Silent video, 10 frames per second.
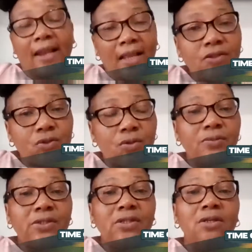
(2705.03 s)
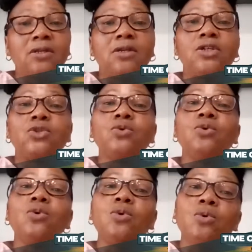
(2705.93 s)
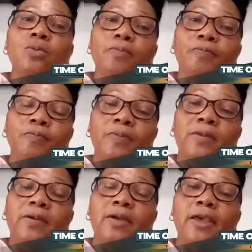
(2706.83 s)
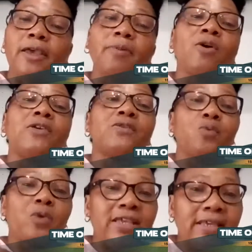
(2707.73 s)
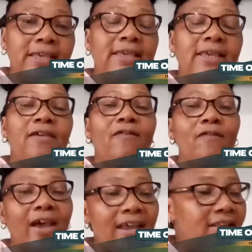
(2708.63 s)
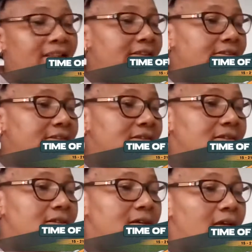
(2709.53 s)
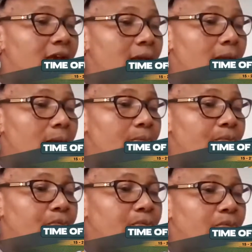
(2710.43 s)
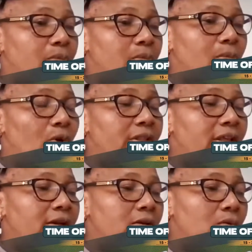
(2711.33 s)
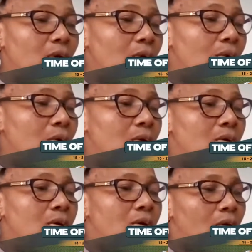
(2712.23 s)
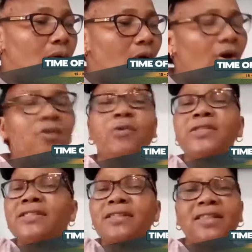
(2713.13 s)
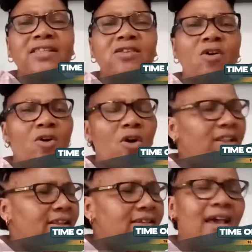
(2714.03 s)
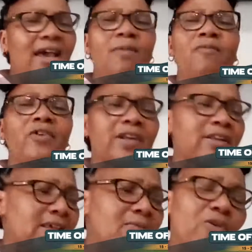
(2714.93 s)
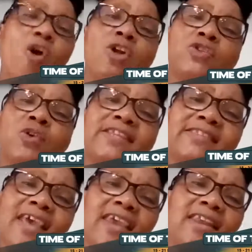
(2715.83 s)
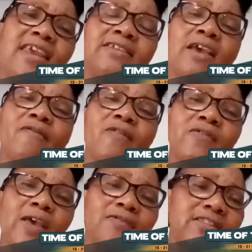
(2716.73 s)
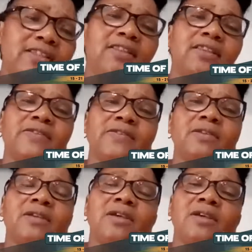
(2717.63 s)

classrooms, to because we find this more than, you know, we see this all the time. For example, also in signage, I've seen this.